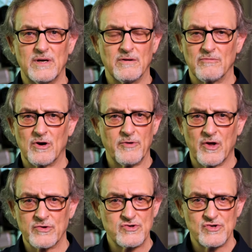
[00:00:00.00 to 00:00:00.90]

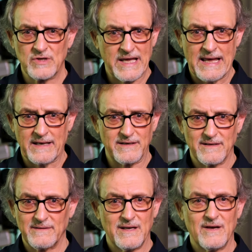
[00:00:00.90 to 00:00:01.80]
Romeo and Juliet.
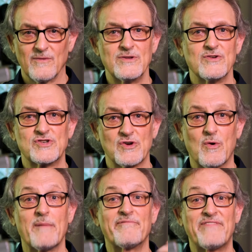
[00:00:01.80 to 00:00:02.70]
When you
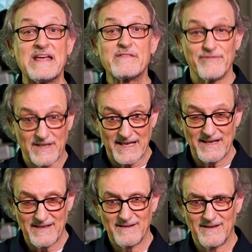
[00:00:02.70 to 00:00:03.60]
show up
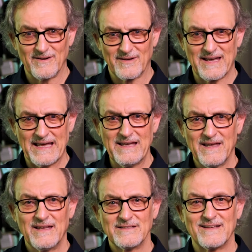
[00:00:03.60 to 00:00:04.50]
faithfully, okay,
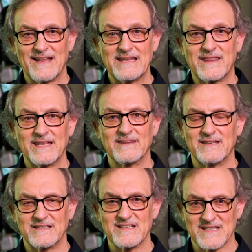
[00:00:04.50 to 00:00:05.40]
to that thing
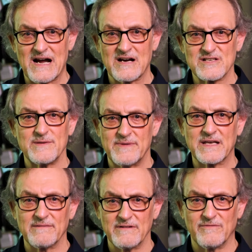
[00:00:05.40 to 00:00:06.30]
that desires to be
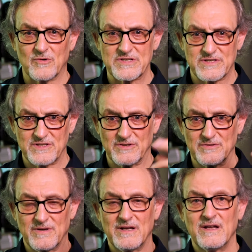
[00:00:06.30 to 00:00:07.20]
given voice to,
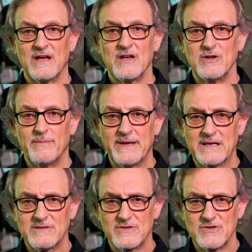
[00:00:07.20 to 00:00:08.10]
you
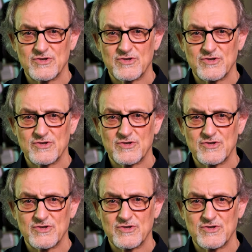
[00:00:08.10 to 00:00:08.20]
begin to